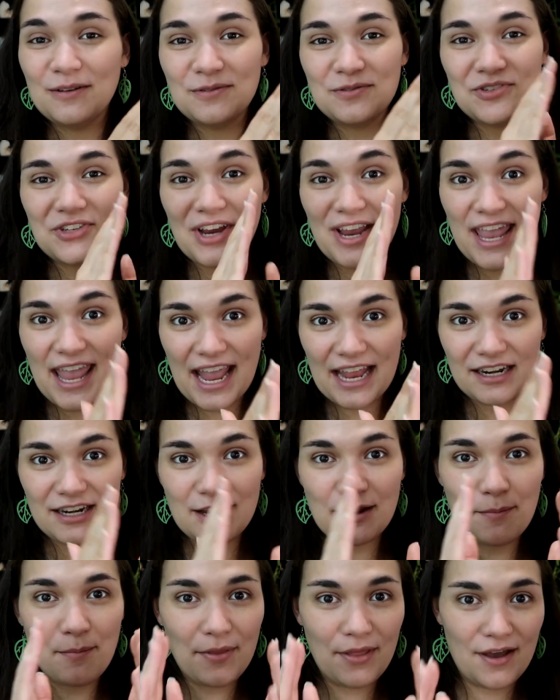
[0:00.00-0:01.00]
those
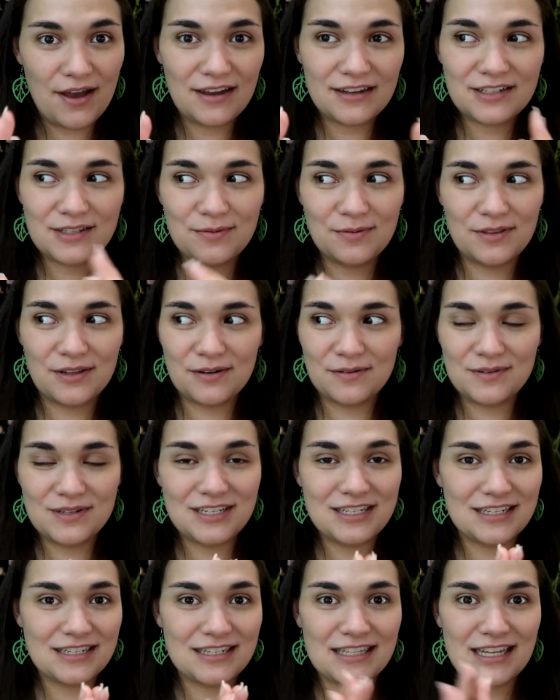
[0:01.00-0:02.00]
gigantic blocks where there was
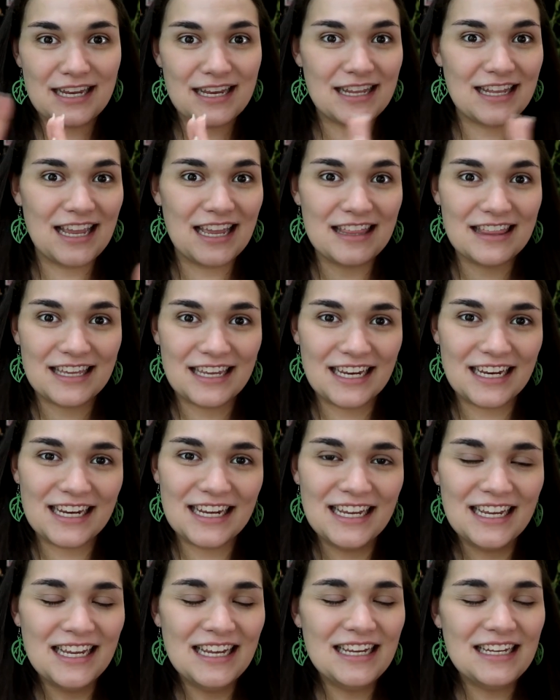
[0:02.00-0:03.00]
just like
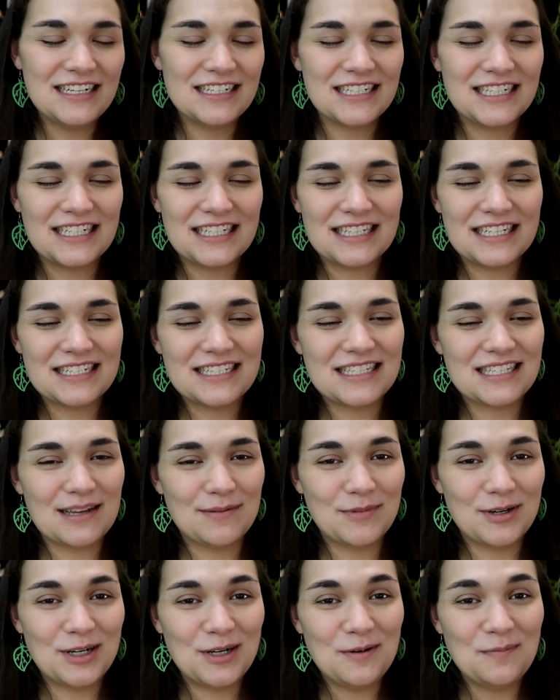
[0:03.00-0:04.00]
nothing during the
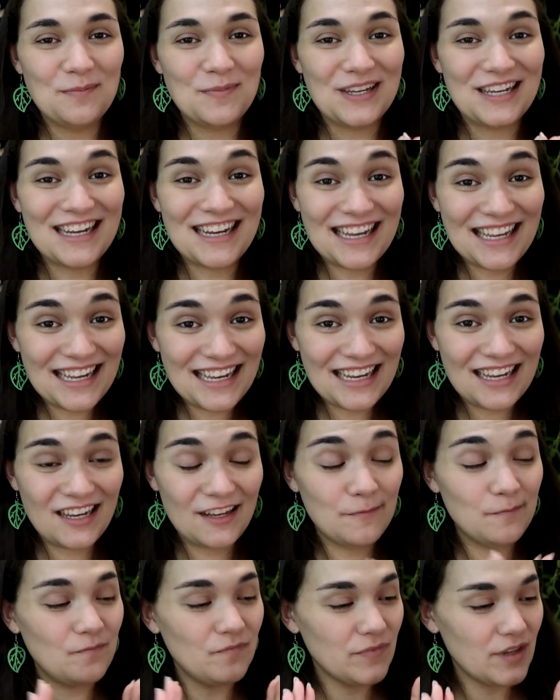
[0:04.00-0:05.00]
summer. But
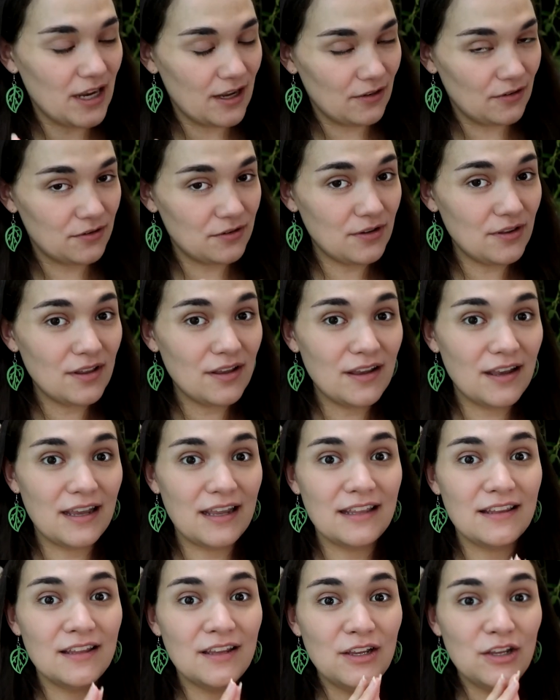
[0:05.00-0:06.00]
again, I learned a
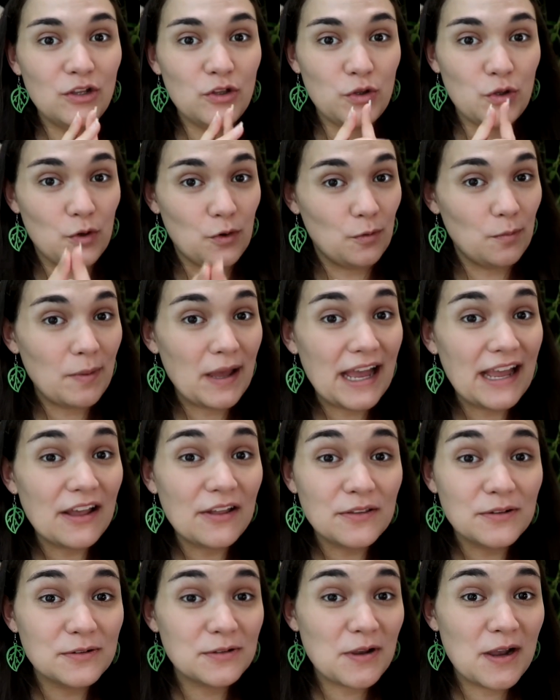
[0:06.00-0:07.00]
lot. Don't
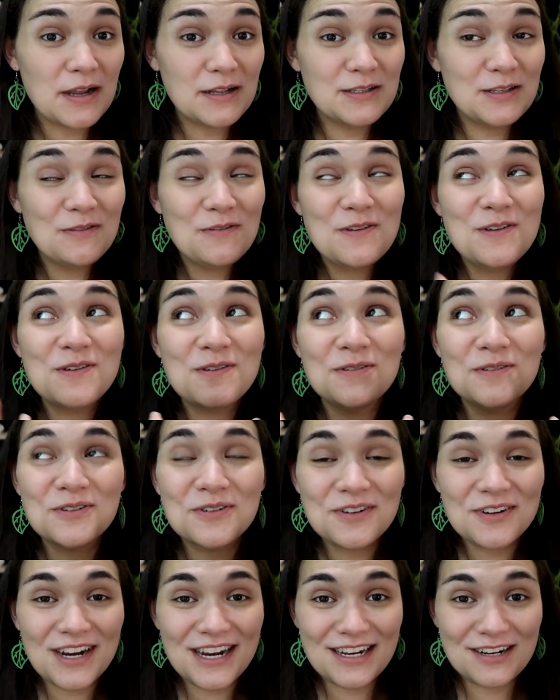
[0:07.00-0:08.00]
pile those kinds of huge
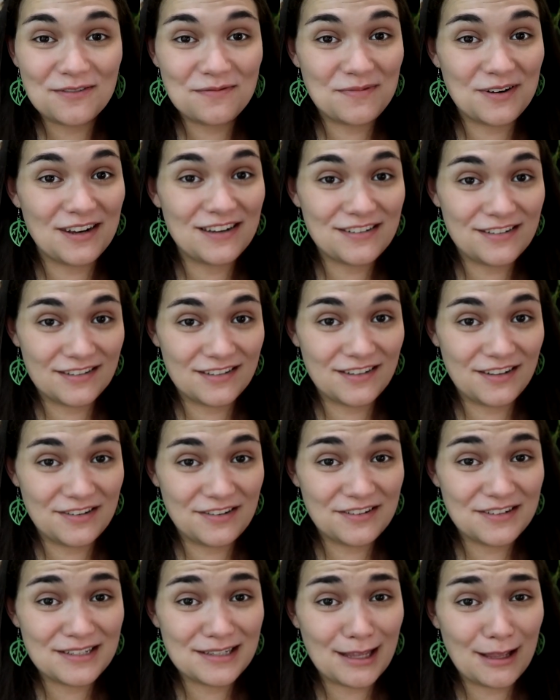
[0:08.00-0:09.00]
creative projects on
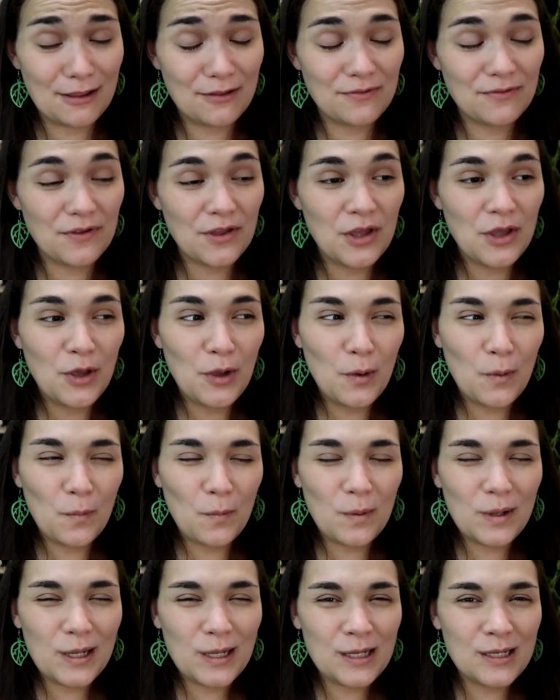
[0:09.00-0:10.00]
yourself
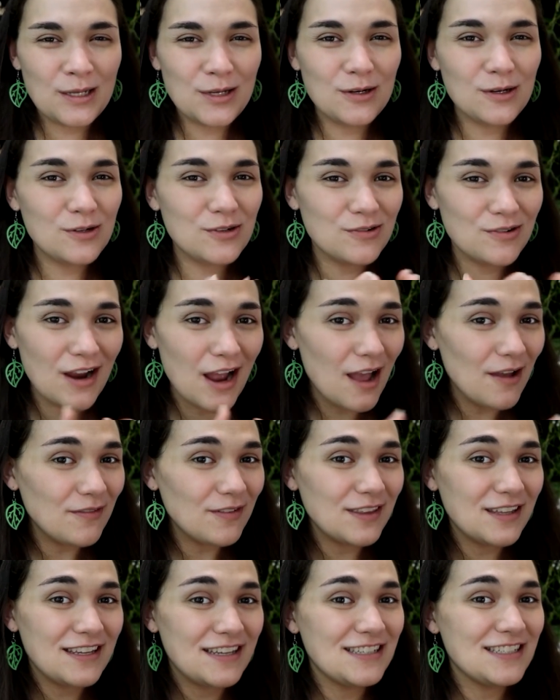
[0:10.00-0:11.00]
when you're
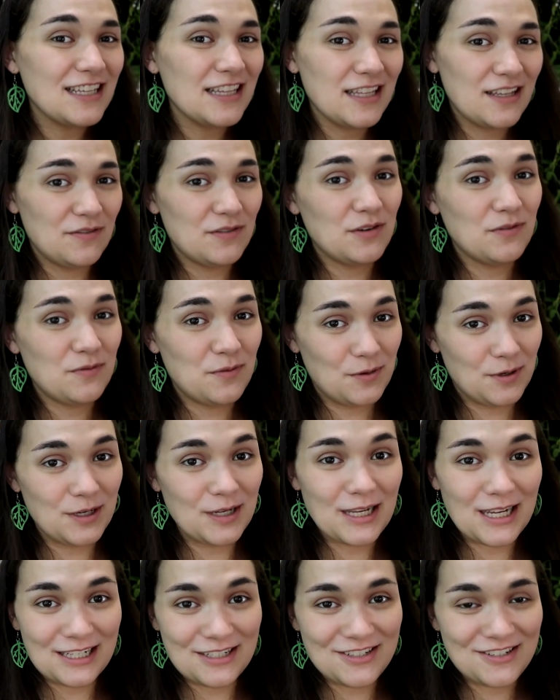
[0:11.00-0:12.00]
traveling to live in a foreign
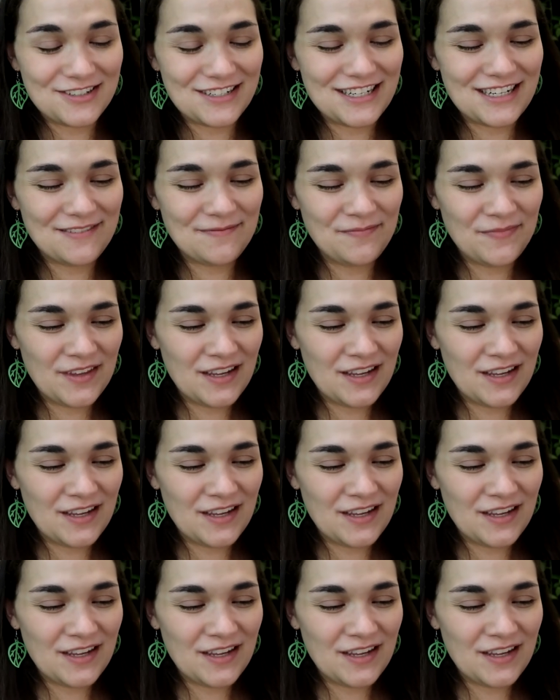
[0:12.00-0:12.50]
country.